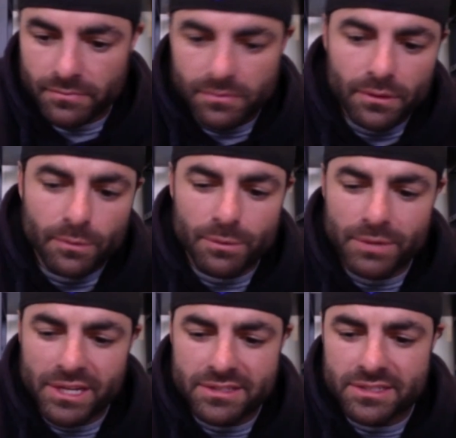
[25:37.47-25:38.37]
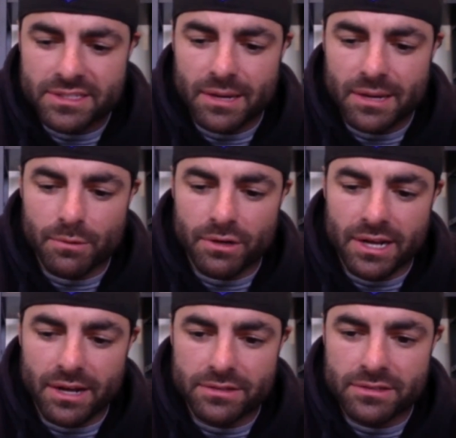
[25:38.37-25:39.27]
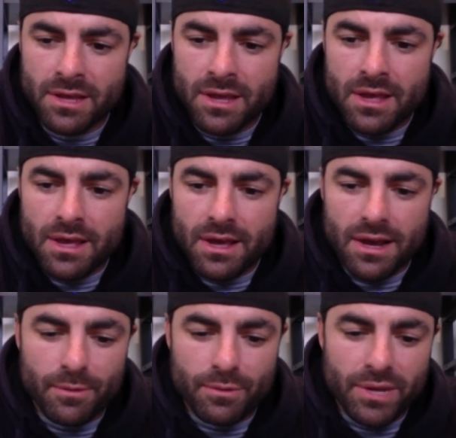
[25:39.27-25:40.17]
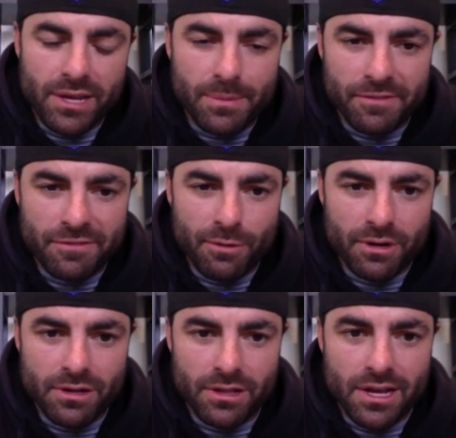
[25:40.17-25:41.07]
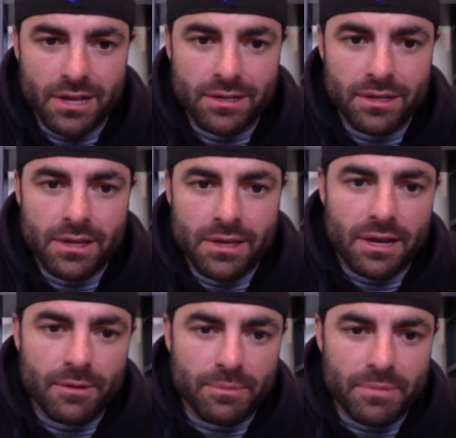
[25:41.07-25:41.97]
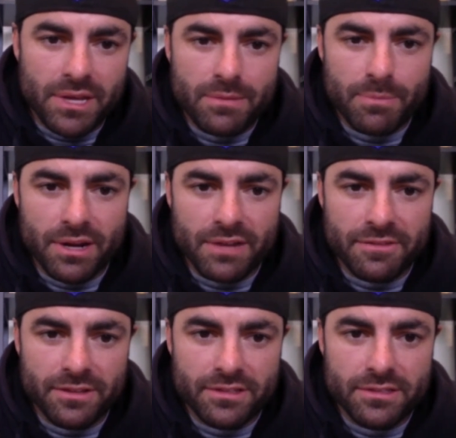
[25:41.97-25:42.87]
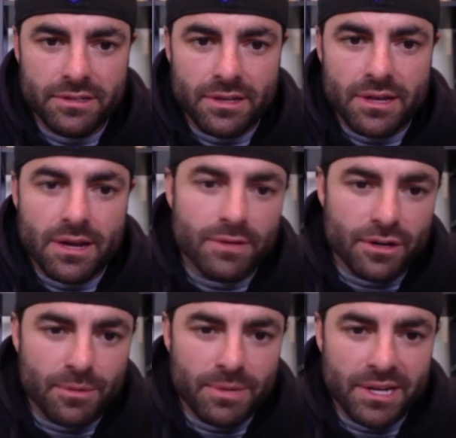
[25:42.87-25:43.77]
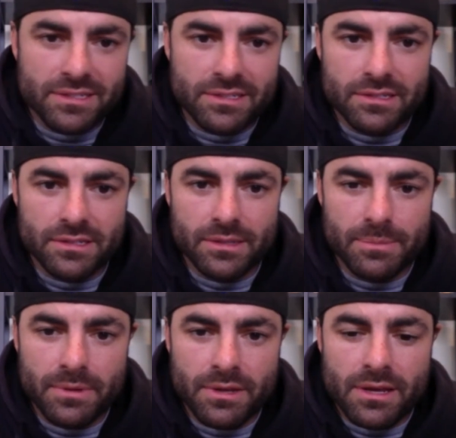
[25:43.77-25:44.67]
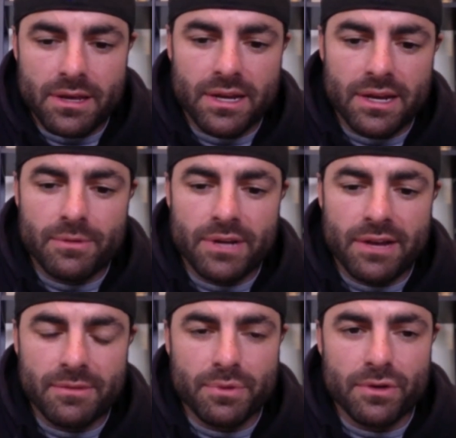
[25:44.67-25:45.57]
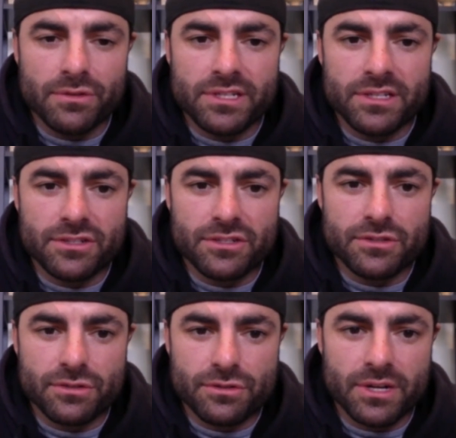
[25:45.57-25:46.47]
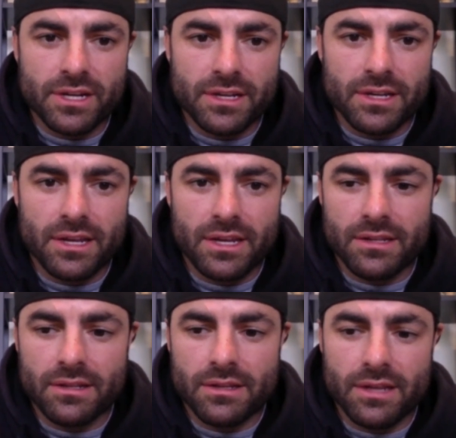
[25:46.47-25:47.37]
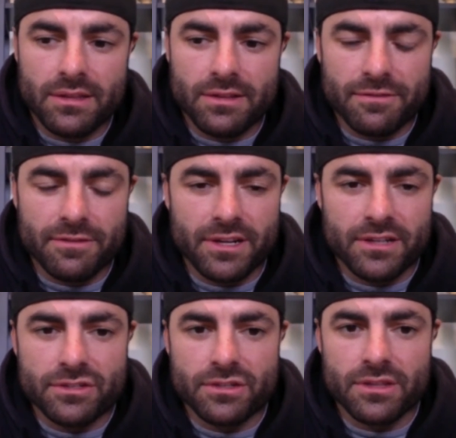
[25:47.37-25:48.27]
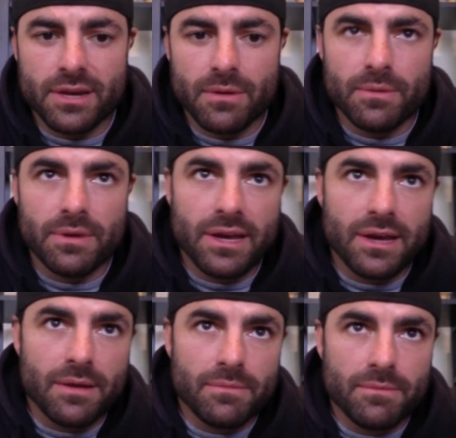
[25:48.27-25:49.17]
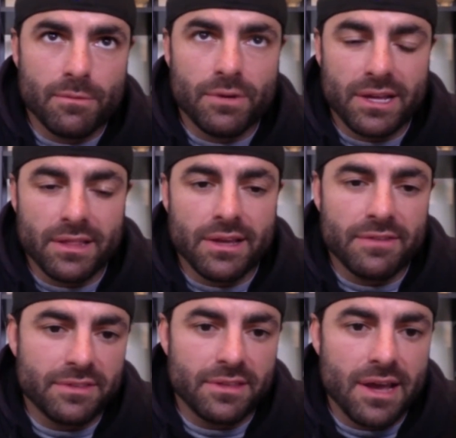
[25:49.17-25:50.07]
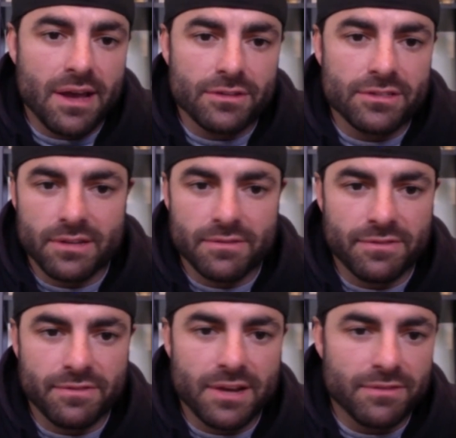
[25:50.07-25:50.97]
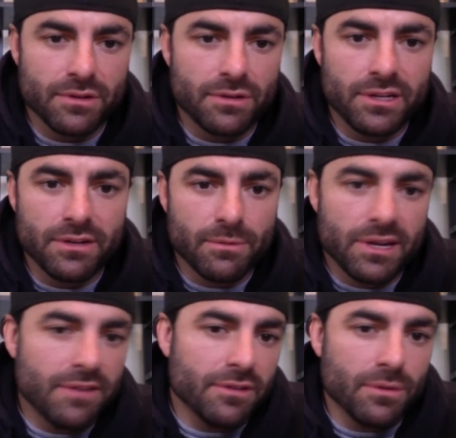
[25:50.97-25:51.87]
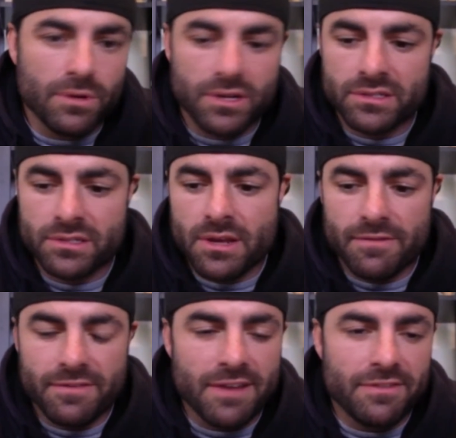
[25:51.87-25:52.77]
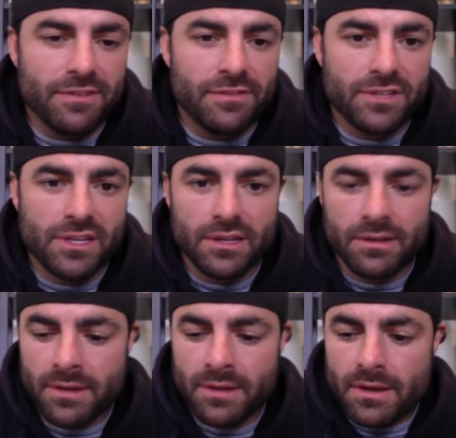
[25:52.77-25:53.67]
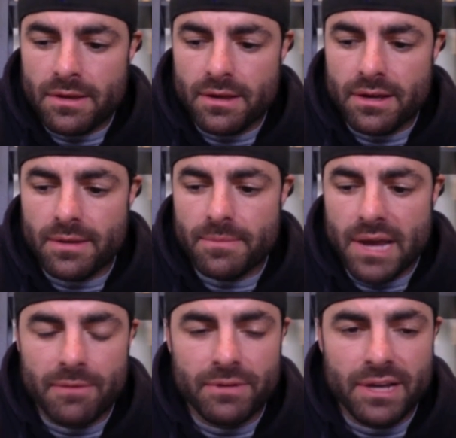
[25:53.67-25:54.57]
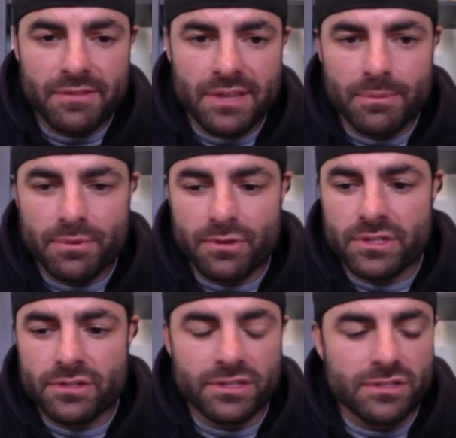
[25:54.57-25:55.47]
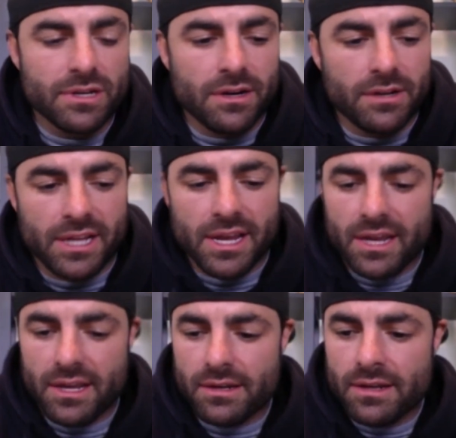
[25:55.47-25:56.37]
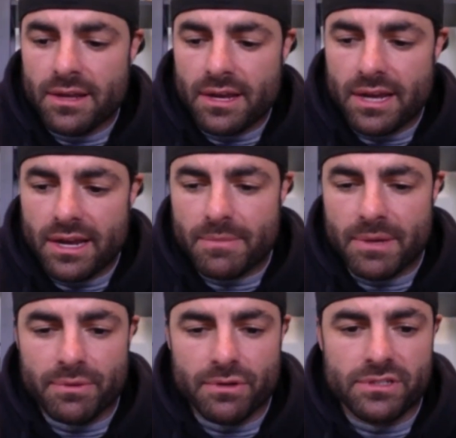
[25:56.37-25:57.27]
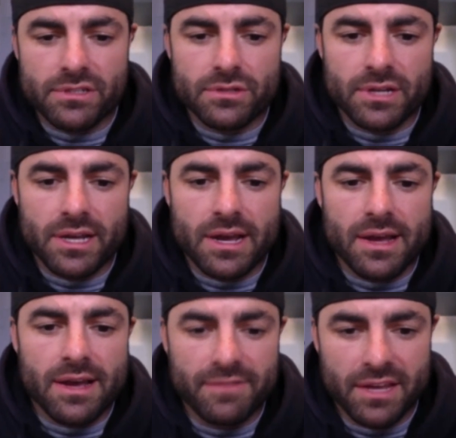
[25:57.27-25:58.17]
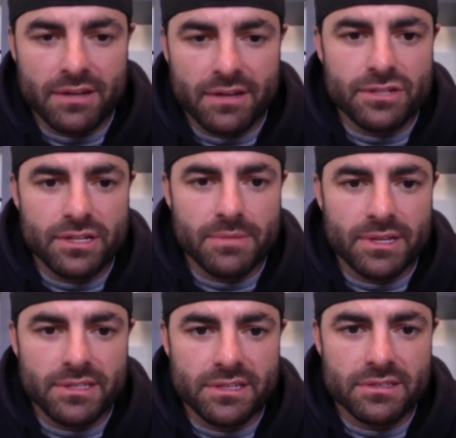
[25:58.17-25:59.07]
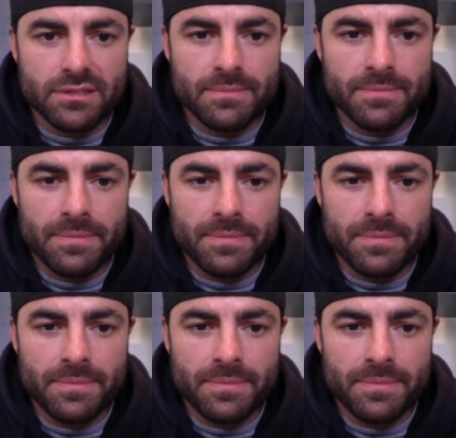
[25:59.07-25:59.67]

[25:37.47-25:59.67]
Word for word: When we had 6 a.m. workouts, I would wake up at four o'clock, I would make breakfast, I would go back to sleep, and I would have a protein drink in in the fridge so that when I left the house at 5:30 or whatever it was, 5:15, um, I would have that protein drink. So I already ate. I have my protein drink. I have energy in my system.